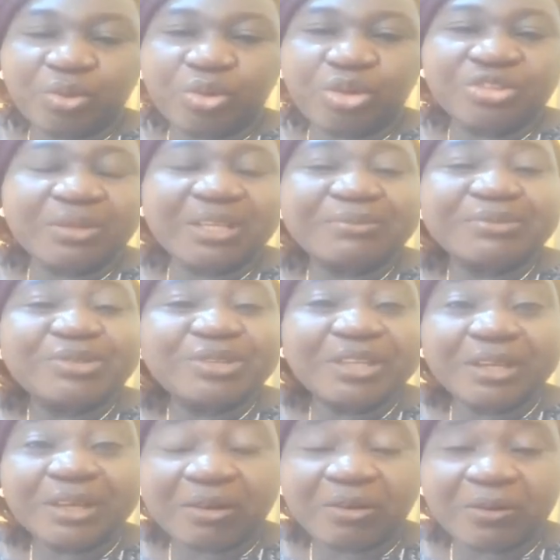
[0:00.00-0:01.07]
Because when
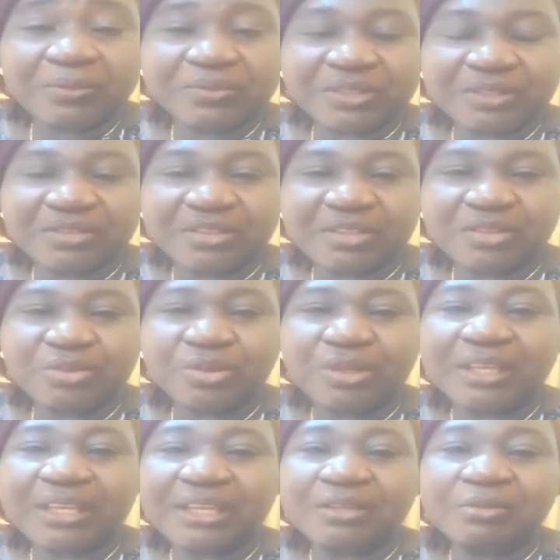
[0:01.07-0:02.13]
say comes and says,
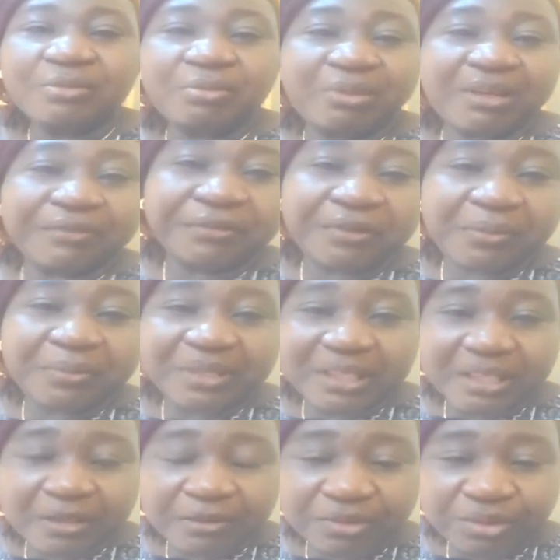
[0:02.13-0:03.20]
well, hey, you have come
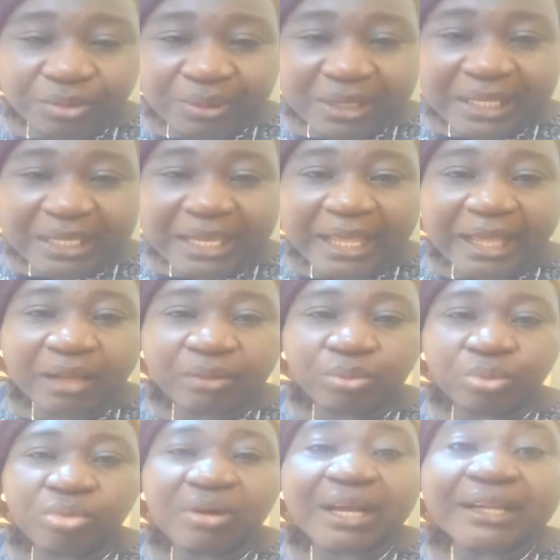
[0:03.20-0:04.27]
again, for but
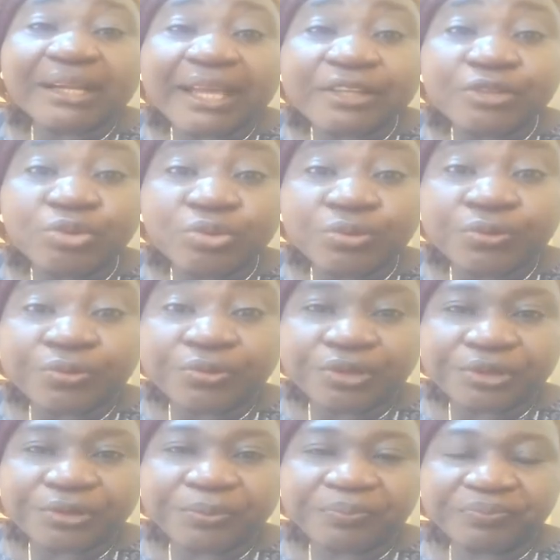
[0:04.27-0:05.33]
what can I do
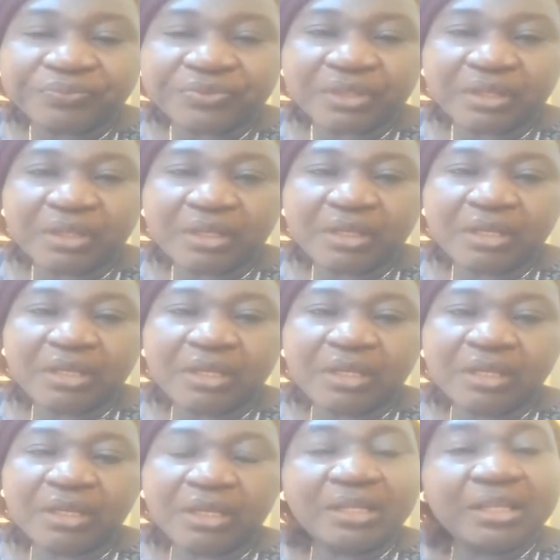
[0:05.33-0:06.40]
for you?
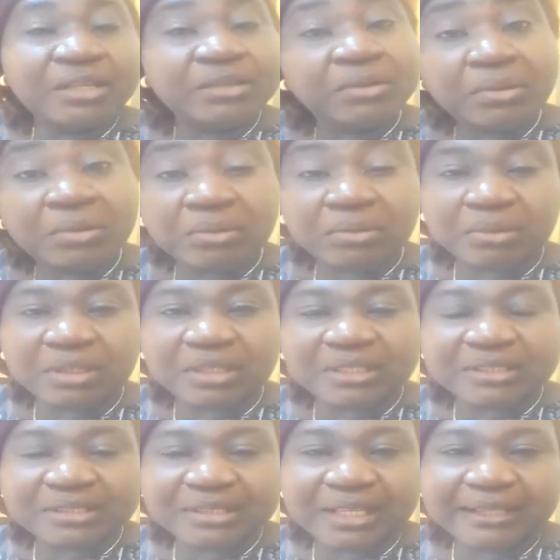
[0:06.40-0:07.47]
And I go, and
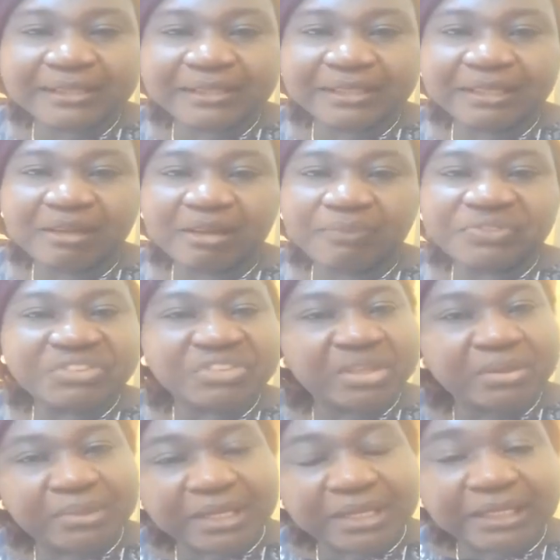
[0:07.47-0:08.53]
I start, and I
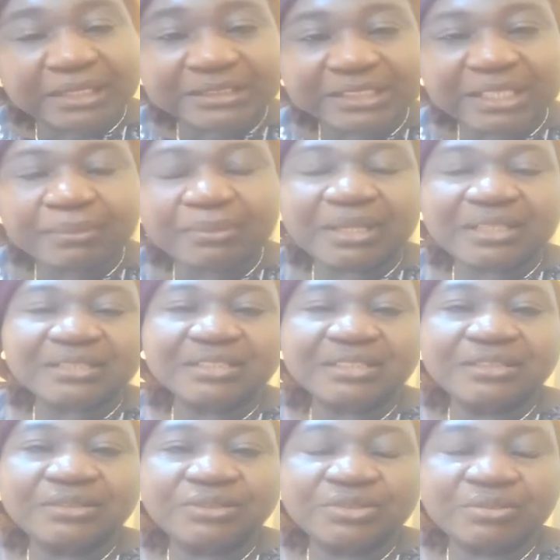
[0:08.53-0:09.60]
start my, I start my
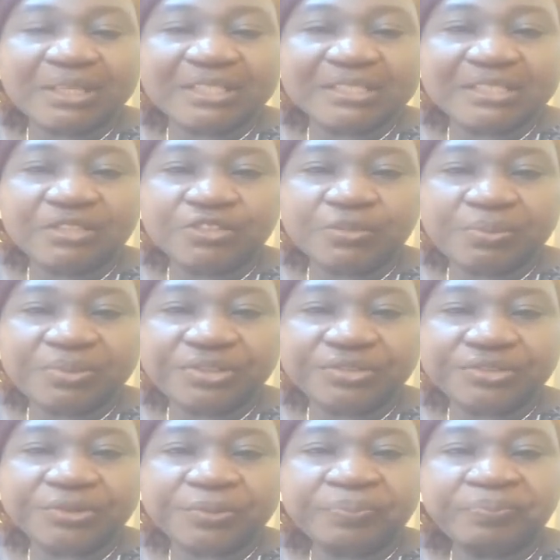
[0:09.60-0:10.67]
sales, my sales
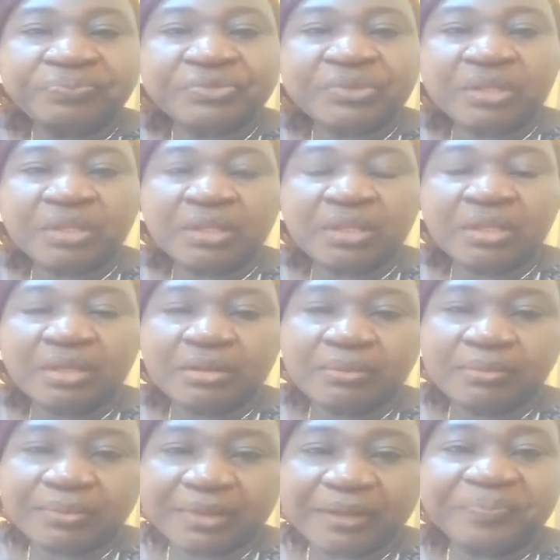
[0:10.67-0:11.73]
pitch.
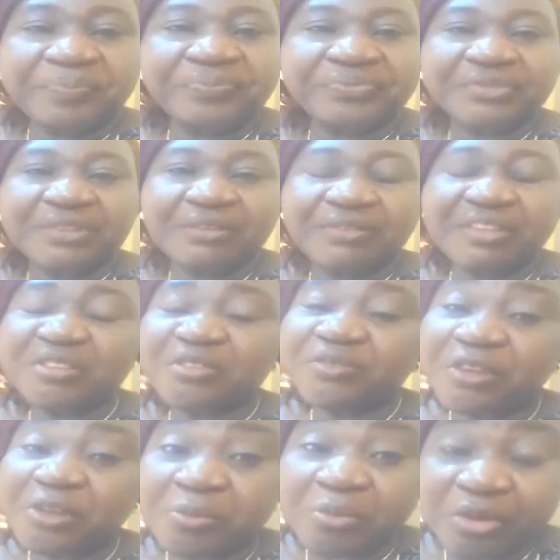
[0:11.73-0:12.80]
Ma'am, thank
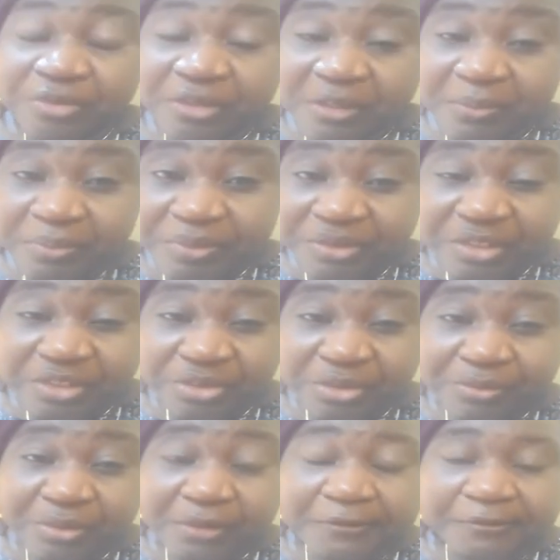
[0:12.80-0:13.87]
you very much for the business
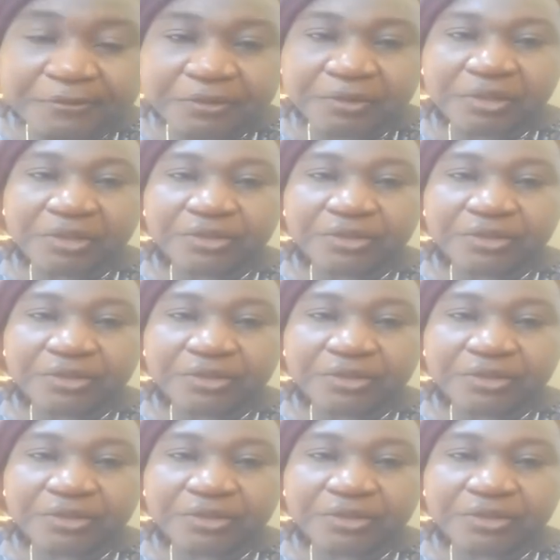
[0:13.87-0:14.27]
you've done for